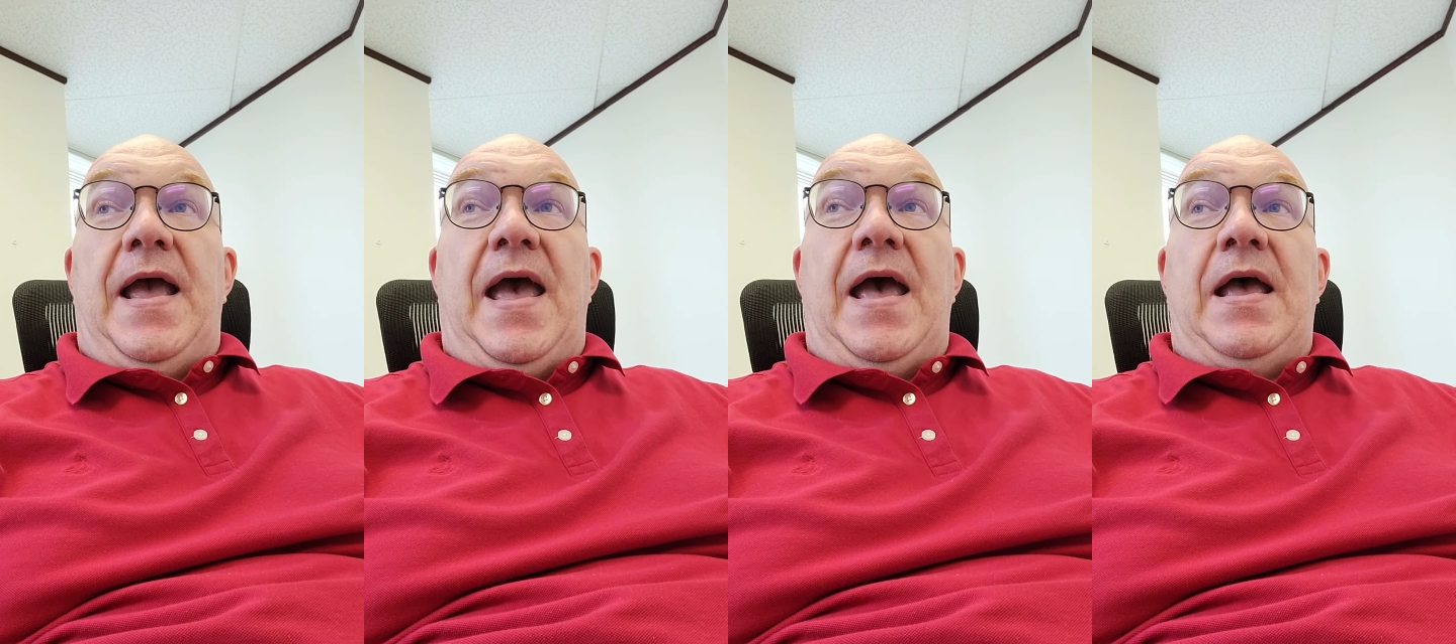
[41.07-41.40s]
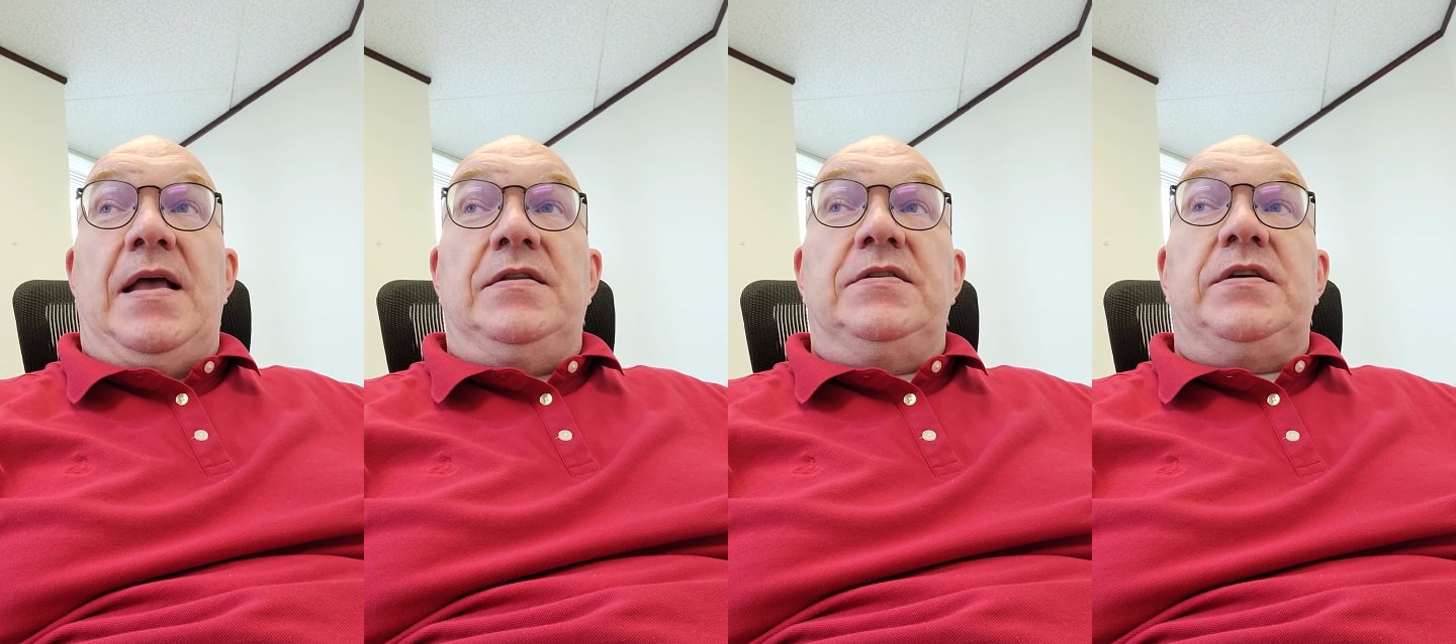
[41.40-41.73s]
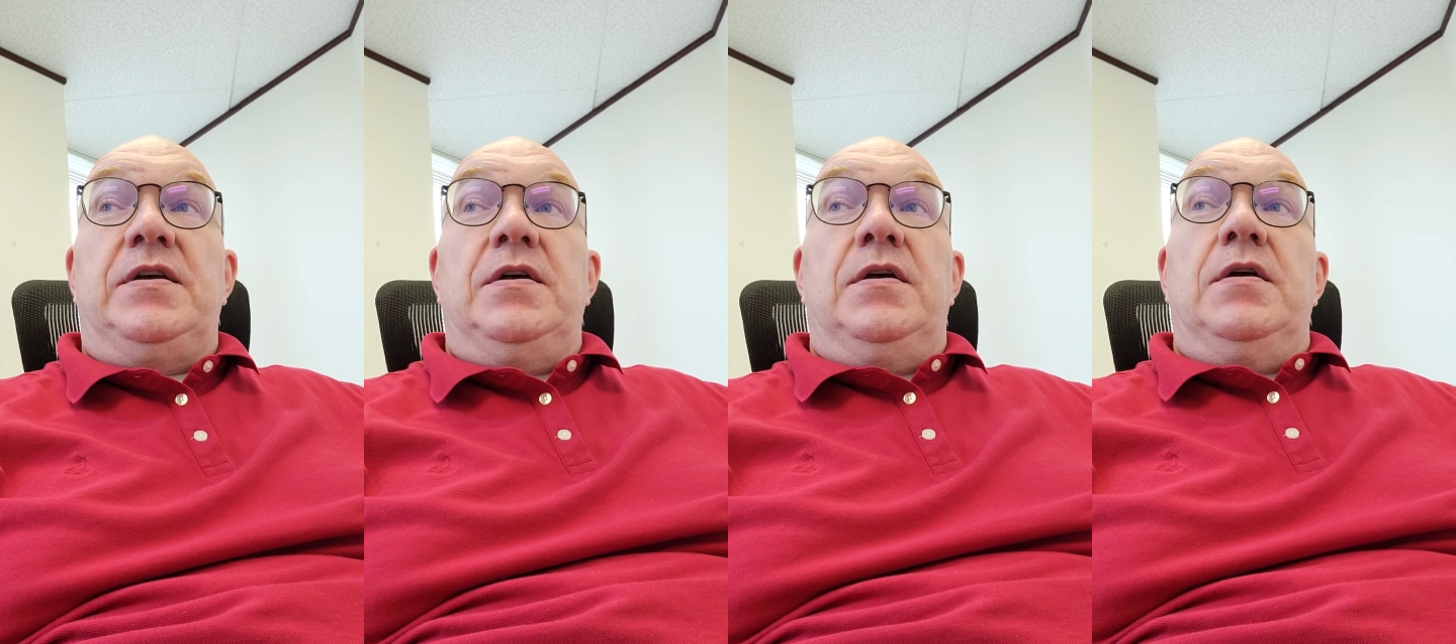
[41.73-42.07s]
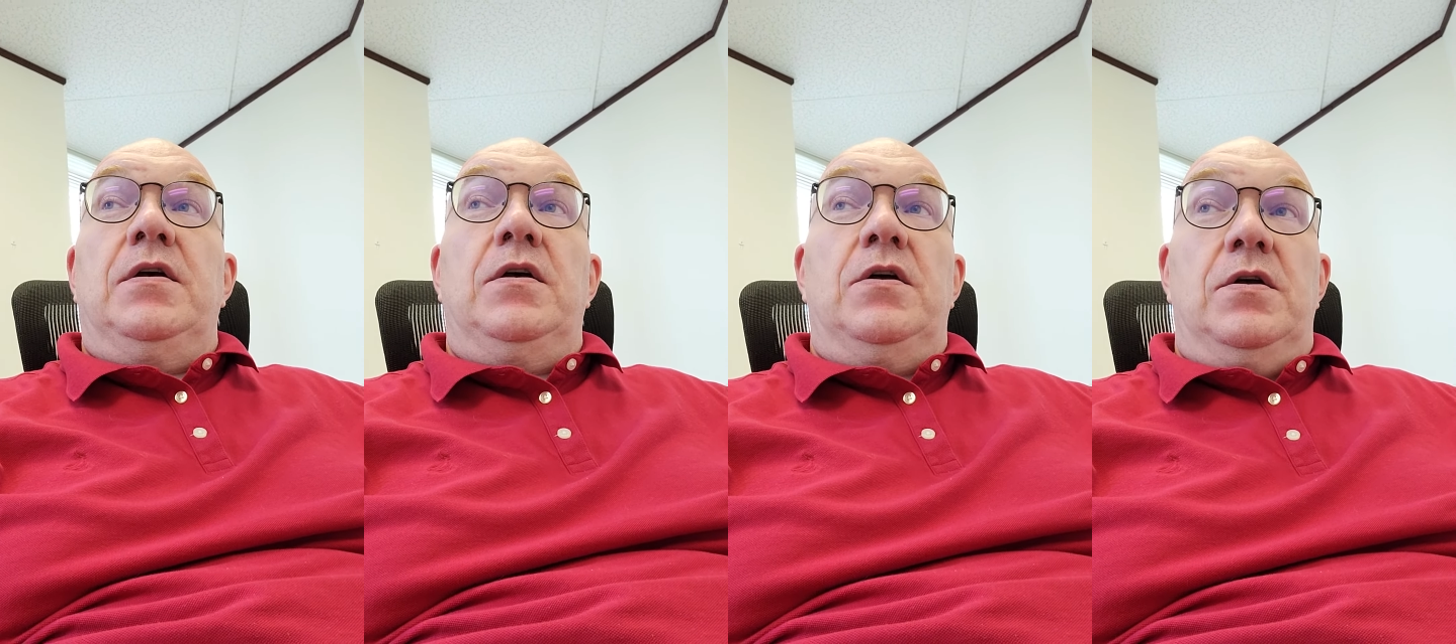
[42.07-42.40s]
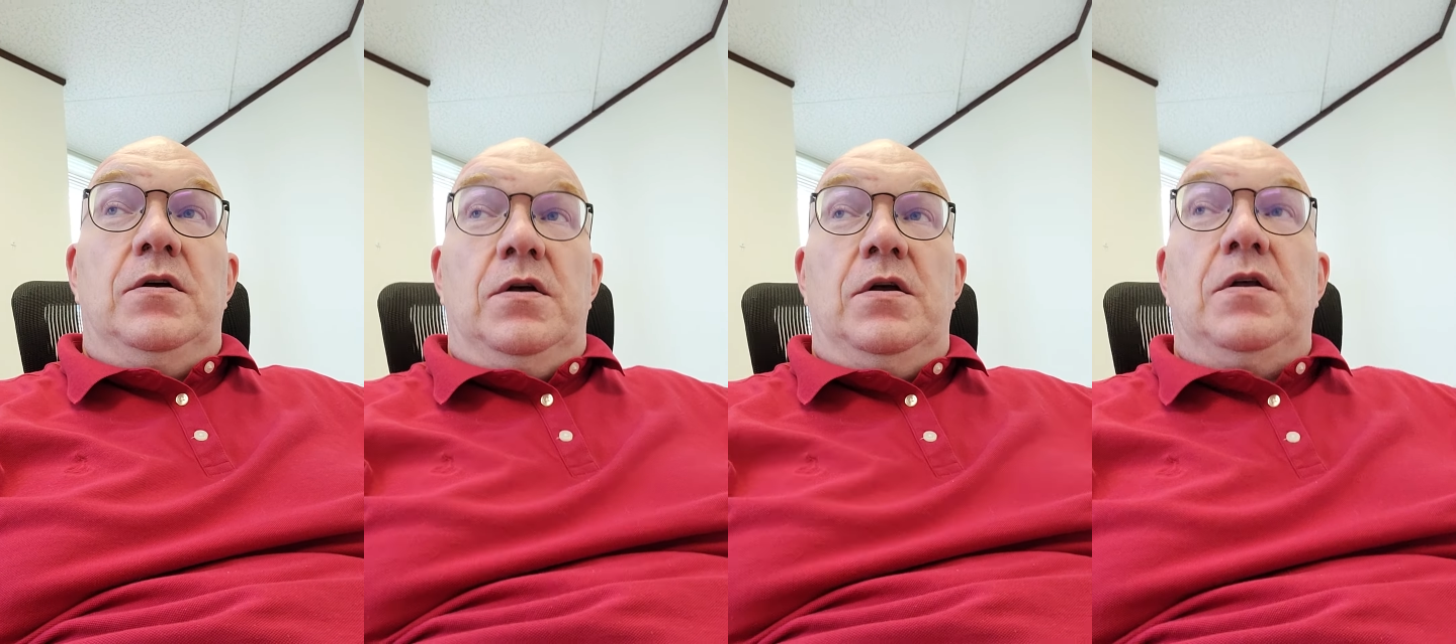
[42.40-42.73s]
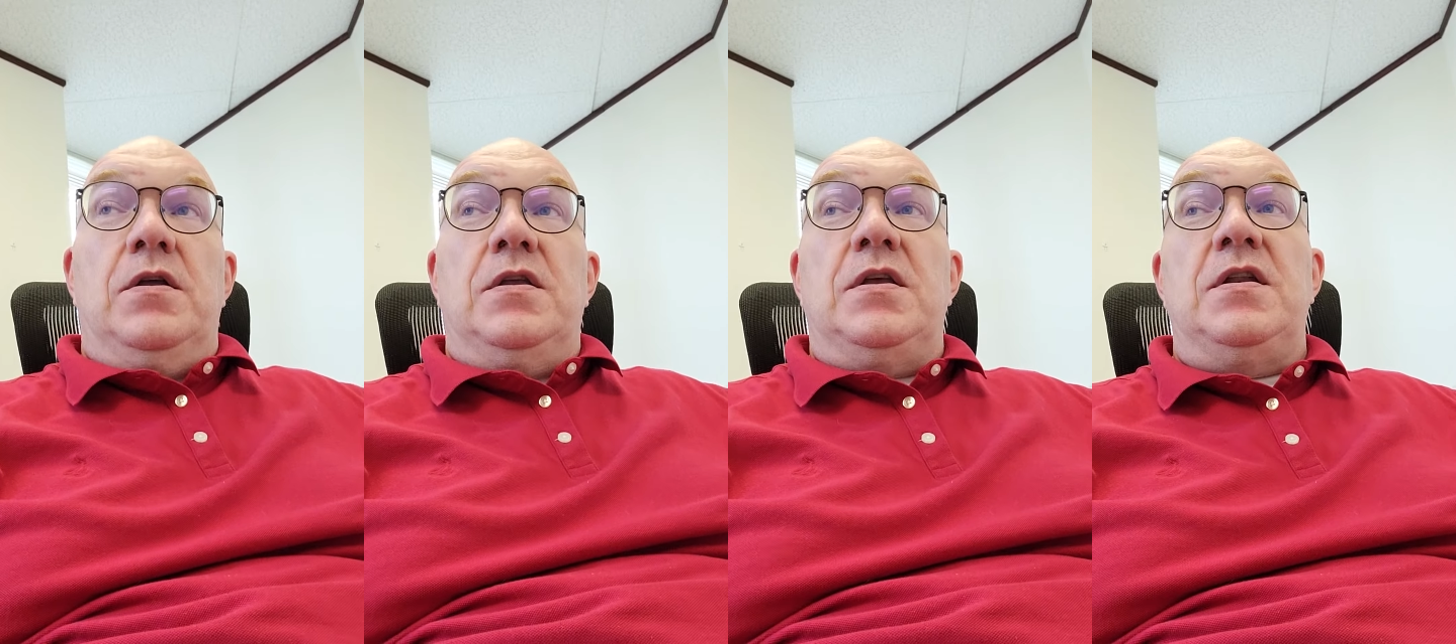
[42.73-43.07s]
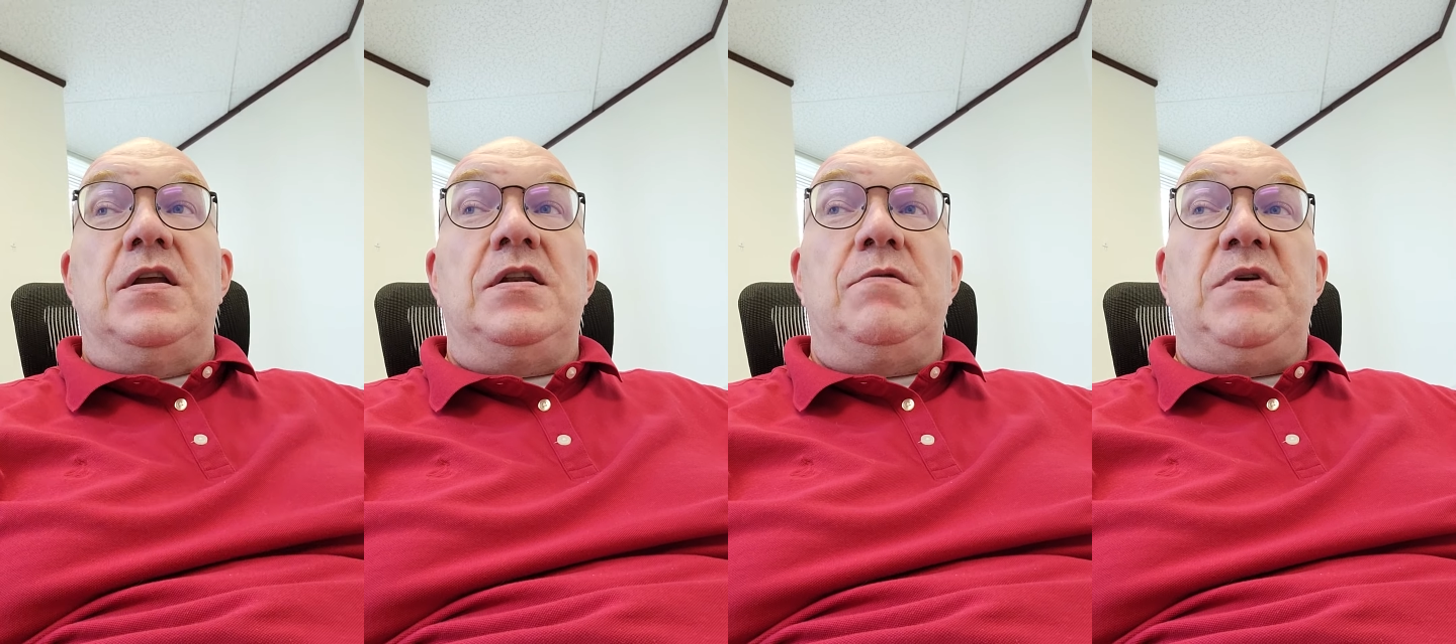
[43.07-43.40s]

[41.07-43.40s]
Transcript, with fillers: And you need